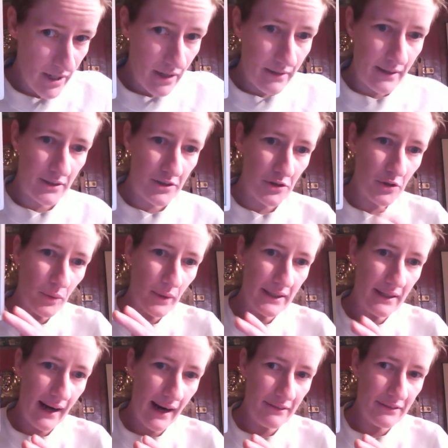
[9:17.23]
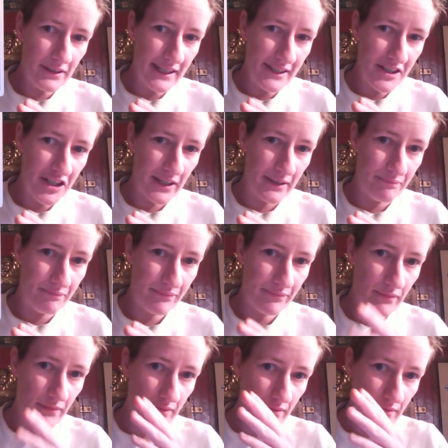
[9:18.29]
Things are going to avalanche in.
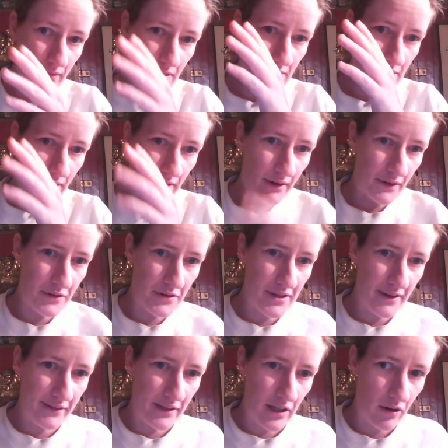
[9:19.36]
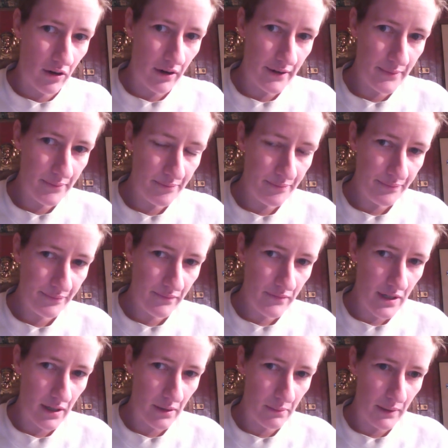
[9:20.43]
It's another 7 card. It's
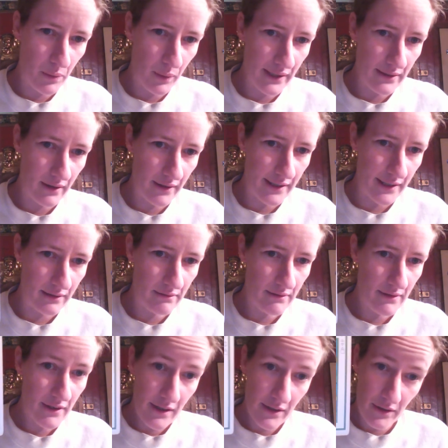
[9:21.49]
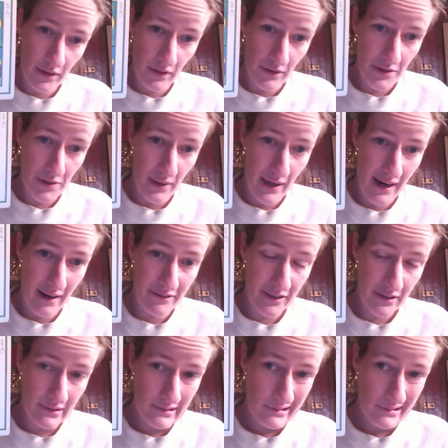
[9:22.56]
going to be quite lucky. You also have
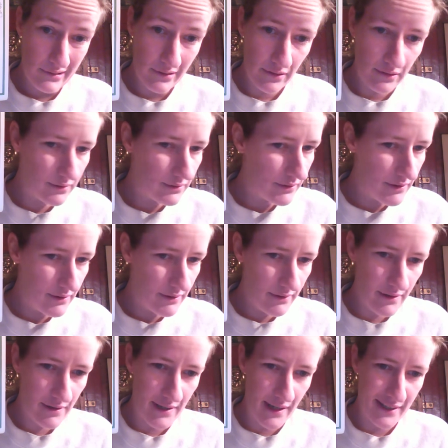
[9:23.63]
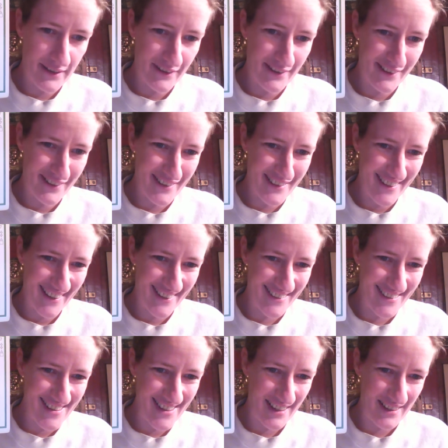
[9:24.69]
Saturn here again
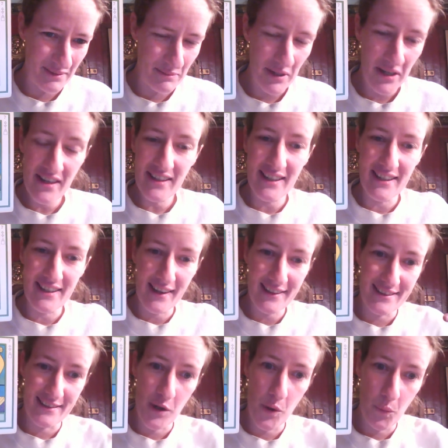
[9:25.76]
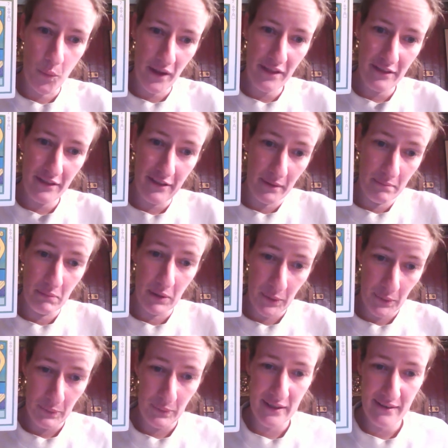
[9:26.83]
in tandem connected with the
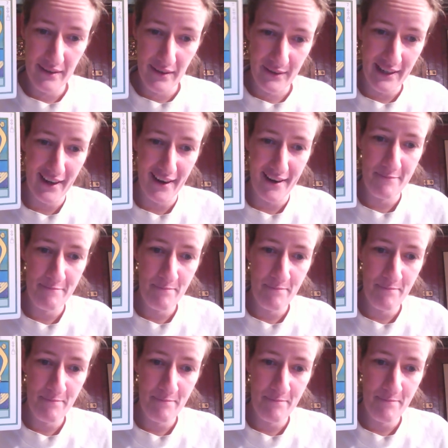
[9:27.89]
moon. Okay?